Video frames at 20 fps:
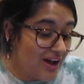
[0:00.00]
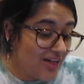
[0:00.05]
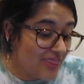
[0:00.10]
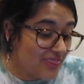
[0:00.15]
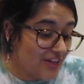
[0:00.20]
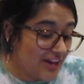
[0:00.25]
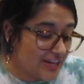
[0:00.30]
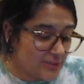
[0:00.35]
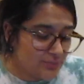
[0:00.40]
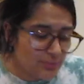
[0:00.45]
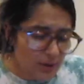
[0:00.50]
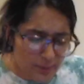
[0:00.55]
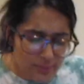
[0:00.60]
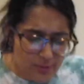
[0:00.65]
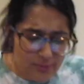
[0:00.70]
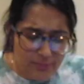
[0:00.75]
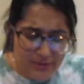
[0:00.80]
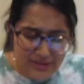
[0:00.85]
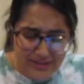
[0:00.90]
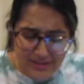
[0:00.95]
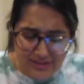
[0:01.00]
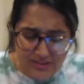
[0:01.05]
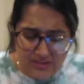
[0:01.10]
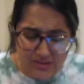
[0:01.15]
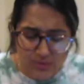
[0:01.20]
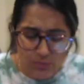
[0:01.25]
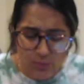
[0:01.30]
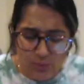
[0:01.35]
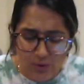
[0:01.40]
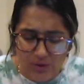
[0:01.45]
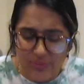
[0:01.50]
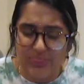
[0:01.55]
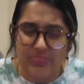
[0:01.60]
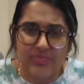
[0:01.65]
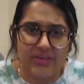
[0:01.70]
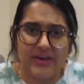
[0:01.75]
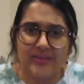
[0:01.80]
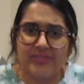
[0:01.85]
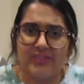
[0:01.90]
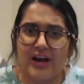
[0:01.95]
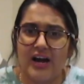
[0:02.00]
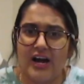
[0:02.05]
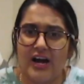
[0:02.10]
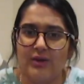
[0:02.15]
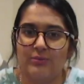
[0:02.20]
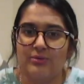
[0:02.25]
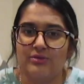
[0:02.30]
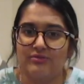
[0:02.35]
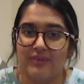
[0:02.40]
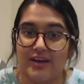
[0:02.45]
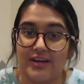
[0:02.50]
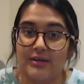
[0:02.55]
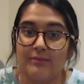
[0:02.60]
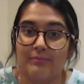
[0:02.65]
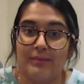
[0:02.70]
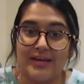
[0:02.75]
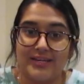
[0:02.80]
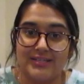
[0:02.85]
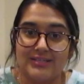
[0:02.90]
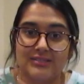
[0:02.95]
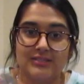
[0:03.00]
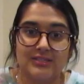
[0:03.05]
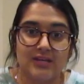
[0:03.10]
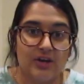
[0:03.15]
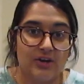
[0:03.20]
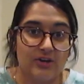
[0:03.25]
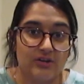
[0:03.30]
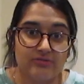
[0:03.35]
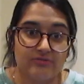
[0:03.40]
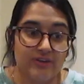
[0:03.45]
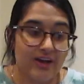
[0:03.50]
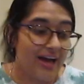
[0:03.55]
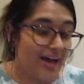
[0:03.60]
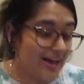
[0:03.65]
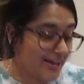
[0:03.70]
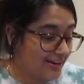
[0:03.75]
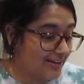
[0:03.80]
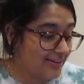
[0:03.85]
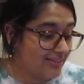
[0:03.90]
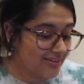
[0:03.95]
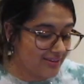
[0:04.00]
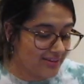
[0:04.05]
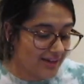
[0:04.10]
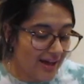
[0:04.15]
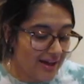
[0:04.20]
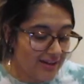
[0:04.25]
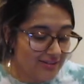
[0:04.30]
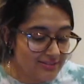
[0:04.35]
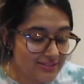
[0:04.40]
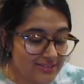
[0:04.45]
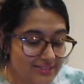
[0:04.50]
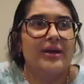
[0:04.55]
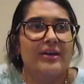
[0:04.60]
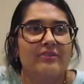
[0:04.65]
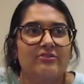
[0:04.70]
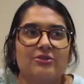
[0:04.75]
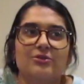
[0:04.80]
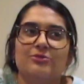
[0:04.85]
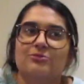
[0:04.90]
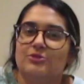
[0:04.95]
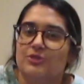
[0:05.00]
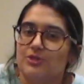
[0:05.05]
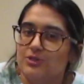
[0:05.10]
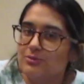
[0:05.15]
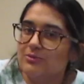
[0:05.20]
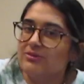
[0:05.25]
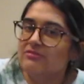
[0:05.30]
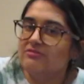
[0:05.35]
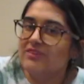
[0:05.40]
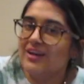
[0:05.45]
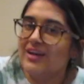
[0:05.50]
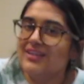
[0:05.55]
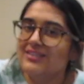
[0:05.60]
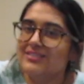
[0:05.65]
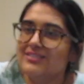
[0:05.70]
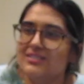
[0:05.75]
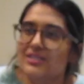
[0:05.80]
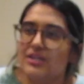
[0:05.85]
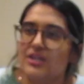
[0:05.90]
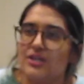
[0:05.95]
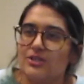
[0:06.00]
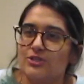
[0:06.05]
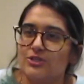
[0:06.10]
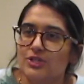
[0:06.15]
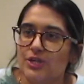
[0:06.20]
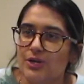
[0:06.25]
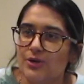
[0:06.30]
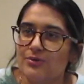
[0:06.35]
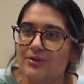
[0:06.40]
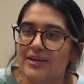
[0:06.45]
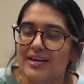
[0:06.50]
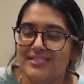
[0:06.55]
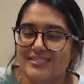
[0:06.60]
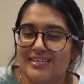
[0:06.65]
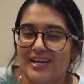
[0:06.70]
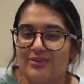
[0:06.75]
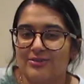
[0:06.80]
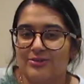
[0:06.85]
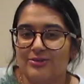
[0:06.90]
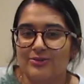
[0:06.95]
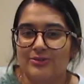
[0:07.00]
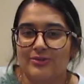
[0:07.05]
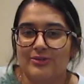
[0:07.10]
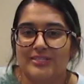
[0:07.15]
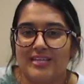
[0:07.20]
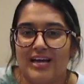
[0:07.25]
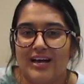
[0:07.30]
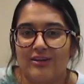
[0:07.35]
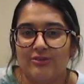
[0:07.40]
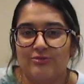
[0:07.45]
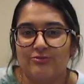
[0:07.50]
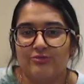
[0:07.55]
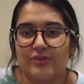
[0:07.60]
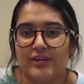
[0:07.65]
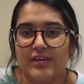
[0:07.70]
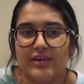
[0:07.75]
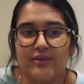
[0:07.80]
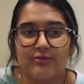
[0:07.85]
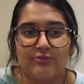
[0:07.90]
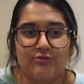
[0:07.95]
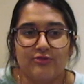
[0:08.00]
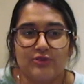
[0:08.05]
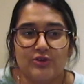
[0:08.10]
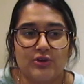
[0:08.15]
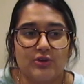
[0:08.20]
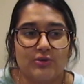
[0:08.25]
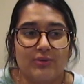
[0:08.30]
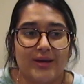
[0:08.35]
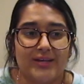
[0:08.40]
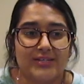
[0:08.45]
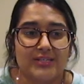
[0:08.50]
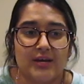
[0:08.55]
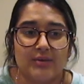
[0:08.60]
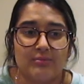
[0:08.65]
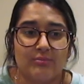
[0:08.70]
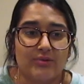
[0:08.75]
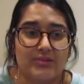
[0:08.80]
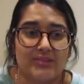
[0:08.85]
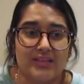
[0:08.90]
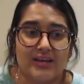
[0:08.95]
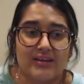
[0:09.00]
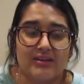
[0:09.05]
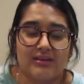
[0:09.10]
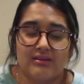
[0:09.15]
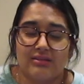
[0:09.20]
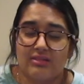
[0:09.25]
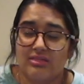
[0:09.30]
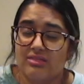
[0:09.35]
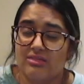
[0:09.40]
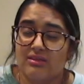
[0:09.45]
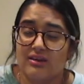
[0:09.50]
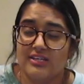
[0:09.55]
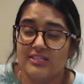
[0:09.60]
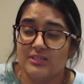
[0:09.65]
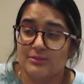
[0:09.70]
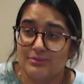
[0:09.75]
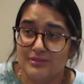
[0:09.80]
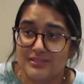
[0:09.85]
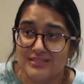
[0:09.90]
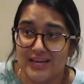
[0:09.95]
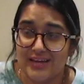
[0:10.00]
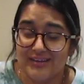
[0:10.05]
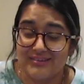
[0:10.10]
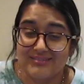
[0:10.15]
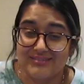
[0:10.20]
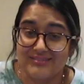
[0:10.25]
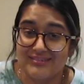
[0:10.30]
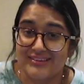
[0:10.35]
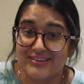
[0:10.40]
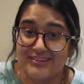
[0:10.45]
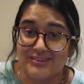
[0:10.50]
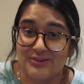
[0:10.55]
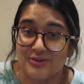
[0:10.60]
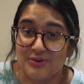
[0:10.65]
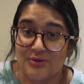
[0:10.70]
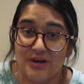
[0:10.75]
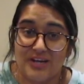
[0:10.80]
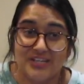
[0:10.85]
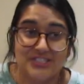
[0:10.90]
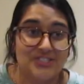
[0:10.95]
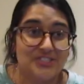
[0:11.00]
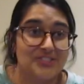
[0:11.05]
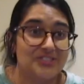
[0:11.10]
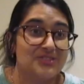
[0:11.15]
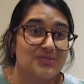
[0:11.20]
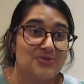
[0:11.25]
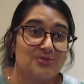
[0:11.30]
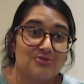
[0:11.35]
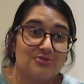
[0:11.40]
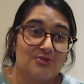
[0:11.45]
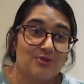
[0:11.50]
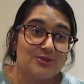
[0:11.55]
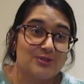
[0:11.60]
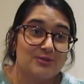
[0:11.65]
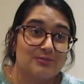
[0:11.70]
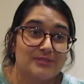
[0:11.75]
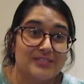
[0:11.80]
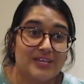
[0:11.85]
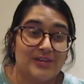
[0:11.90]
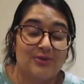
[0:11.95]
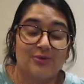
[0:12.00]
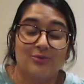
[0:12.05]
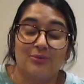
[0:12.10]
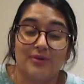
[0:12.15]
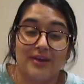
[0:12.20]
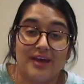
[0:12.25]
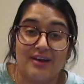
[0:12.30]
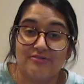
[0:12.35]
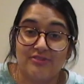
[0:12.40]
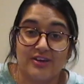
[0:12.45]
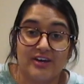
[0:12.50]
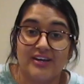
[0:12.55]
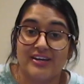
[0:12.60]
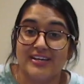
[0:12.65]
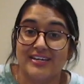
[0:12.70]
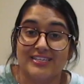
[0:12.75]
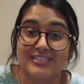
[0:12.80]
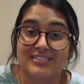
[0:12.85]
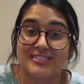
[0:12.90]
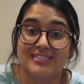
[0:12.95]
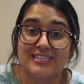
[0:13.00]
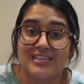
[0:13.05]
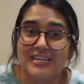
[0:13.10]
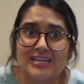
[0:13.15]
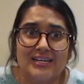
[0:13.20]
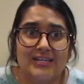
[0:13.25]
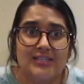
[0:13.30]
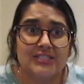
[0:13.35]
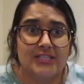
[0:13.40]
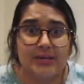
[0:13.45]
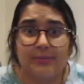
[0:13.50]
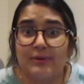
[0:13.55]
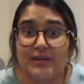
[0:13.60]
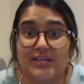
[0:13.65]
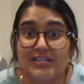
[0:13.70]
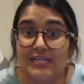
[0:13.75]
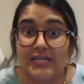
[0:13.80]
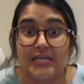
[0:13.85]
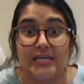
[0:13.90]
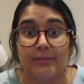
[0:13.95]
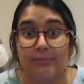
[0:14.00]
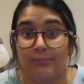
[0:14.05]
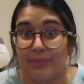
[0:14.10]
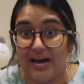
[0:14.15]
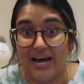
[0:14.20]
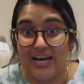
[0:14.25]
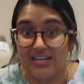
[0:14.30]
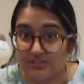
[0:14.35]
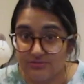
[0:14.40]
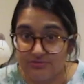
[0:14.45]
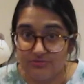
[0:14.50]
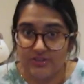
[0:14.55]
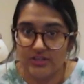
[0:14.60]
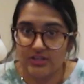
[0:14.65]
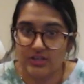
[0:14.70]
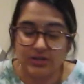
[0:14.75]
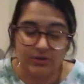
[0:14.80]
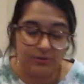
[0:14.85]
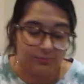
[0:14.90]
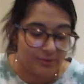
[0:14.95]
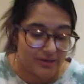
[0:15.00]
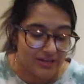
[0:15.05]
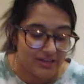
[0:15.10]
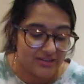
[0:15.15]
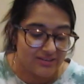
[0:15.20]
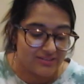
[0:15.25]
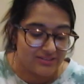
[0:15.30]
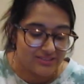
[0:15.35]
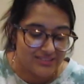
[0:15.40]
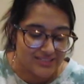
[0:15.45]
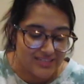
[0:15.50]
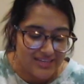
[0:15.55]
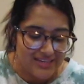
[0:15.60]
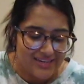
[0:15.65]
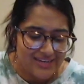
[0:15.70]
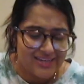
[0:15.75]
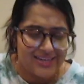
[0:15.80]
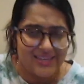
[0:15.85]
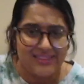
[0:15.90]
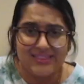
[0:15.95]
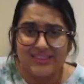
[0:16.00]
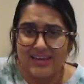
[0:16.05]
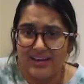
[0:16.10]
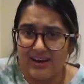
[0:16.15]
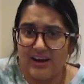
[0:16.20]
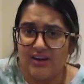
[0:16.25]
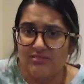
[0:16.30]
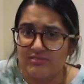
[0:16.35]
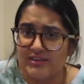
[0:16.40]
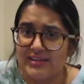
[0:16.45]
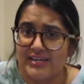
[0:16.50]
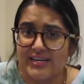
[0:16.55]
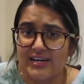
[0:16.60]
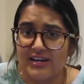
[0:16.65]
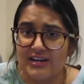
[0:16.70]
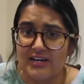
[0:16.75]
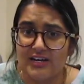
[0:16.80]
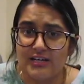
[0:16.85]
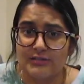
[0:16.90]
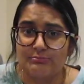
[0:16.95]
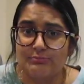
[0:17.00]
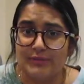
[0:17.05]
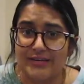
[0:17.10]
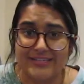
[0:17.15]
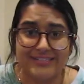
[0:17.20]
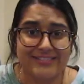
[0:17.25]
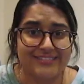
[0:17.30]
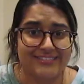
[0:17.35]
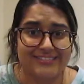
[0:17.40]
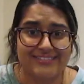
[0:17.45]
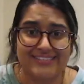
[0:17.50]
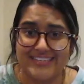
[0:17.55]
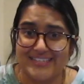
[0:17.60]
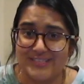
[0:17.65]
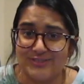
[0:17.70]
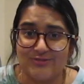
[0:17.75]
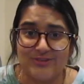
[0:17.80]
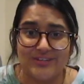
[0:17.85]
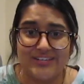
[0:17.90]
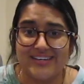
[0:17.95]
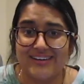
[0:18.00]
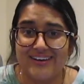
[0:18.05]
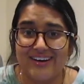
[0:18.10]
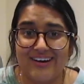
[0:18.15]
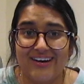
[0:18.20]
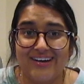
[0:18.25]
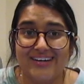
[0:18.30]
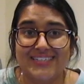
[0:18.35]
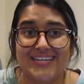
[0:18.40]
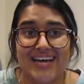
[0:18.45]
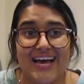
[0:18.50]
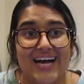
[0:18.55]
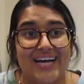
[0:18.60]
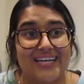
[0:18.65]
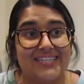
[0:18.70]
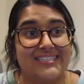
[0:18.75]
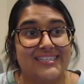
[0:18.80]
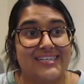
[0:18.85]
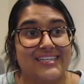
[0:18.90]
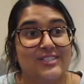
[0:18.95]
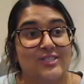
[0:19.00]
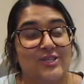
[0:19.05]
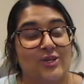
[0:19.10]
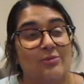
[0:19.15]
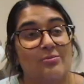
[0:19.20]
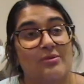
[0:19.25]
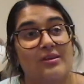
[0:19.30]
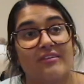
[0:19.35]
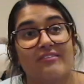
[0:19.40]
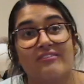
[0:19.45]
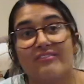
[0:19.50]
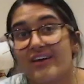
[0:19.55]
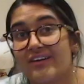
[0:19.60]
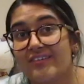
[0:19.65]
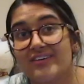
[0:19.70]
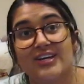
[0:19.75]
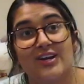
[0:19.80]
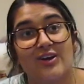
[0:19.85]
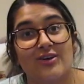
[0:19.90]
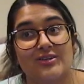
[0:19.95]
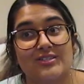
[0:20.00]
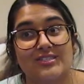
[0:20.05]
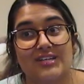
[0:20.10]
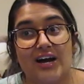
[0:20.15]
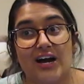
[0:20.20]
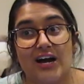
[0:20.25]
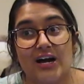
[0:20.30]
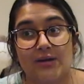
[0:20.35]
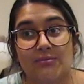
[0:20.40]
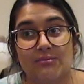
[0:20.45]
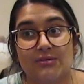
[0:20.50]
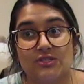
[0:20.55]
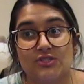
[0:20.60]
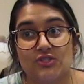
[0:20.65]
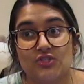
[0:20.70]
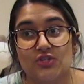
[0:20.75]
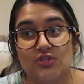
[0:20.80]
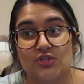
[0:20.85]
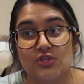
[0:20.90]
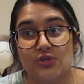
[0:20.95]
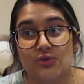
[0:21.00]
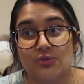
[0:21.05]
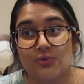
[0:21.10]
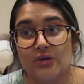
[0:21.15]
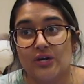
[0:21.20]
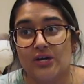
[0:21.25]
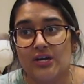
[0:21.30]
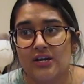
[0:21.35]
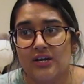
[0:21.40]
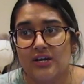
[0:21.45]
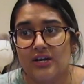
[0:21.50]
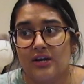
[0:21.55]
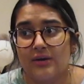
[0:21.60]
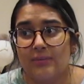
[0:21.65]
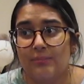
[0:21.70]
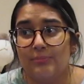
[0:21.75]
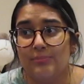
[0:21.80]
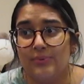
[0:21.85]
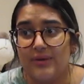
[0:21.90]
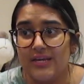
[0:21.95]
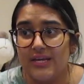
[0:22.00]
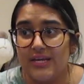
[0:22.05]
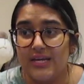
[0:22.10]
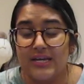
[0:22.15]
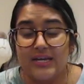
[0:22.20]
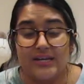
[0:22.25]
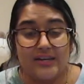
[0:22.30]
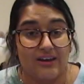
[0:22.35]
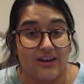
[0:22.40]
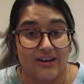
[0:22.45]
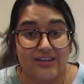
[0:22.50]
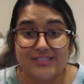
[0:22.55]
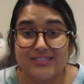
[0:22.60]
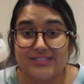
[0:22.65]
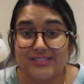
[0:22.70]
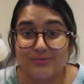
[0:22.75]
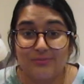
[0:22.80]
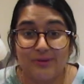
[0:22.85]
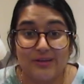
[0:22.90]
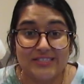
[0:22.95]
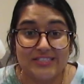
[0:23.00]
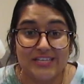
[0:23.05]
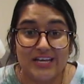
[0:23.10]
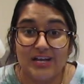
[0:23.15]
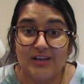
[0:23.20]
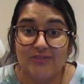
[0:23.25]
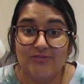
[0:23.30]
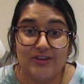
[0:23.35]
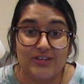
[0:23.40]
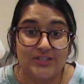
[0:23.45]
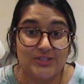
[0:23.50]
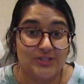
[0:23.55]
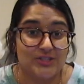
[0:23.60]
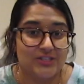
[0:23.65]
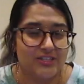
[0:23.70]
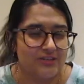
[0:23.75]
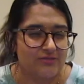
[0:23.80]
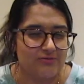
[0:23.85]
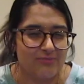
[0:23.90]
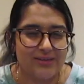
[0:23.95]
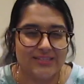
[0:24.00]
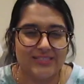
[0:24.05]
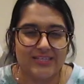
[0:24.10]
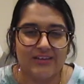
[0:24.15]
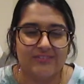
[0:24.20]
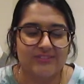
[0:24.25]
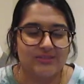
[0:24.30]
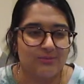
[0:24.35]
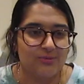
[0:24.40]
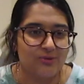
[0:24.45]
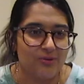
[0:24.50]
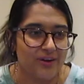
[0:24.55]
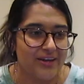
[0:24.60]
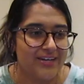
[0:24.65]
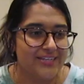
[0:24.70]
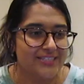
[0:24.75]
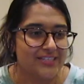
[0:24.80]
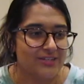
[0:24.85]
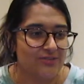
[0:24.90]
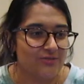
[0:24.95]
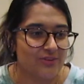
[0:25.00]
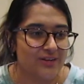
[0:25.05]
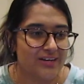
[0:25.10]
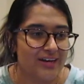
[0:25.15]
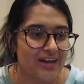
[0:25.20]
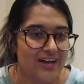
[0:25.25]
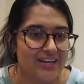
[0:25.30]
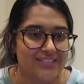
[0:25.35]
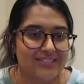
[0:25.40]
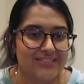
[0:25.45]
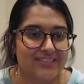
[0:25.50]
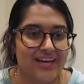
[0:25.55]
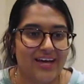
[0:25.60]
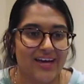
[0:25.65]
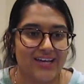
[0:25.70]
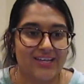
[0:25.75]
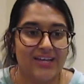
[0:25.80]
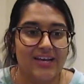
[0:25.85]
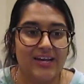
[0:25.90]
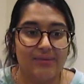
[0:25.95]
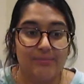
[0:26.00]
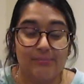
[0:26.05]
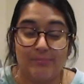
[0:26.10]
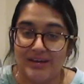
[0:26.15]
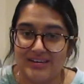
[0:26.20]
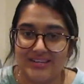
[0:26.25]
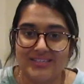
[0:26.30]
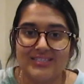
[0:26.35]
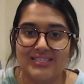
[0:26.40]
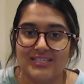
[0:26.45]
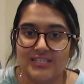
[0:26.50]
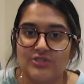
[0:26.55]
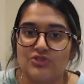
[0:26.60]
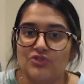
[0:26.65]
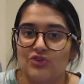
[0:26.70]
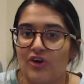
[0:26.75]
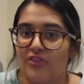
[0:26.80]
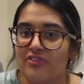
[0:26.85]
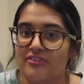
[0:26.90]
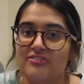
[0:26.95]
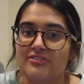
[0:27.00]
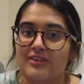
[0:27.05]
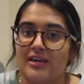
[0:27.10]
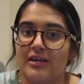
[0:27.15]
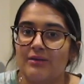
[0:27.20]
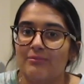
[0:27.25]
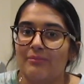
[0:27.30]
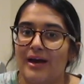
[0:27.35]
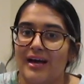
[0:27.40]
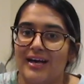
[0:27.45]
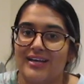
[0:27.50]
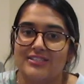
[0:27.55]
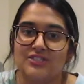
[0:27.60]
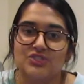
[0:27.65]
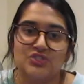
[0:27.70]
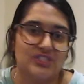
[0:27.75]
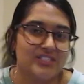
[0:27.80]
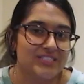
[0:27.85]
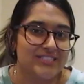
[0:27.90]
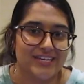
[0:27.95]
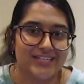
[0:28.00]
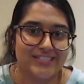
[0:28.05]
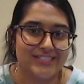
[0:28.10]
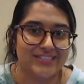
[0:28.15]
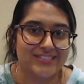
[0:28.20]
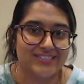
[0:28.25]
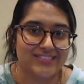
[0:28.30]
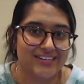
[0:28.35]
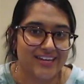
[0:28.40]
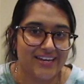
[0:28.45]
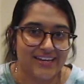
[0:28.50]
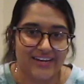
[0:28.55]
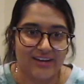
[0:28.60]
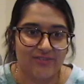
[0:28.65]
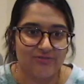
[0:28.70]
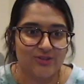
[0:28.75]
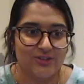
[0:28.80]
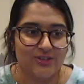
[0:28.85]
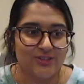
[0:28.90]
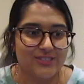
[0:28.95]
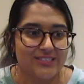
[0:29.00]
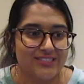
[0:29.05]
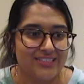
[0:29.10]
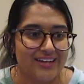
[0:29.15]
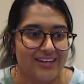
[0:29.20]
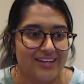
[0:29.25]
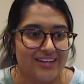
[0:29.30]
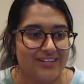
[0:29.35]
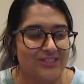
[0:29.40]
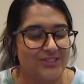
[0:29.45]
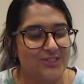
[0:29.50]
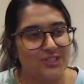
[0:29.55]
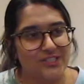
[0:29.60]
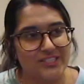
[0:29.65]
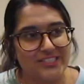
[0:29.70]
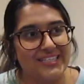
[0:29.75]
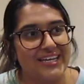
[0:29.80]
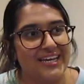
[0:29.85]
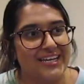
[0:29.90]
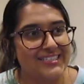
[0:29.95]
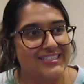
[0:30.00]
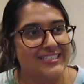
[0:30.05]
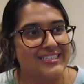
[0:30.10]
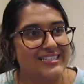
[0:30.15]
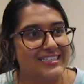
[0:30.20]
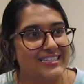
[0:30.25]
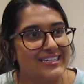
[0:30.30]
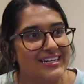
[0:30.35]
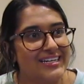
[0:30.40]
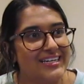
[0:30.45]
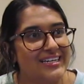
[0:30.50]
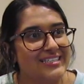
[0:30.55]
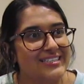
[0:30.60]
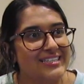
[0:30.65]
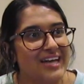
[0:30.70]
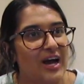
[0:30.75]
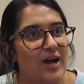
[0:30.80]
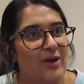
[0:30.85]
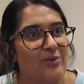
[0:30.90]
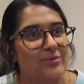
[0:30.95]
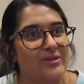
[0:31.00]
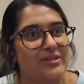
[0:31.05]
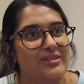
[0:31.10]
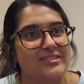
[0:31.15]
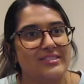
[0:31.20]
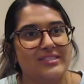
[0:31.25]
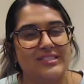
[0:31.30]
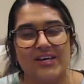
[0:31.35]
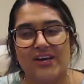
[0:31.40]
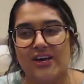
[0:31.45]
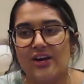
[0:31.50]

that's probably the one thing that I would recommend over anything else. If you do invest, don't get down on yourself if you end up with like 30% in your questions or 40% or whatever is typically bad for you, because they are really hard. Medicine is really hard, and it took me a very long time to be nicer to myself and just give myself some grace and realise that medicine is not the same as GCSEs and A-levels. Like GCSE years, I was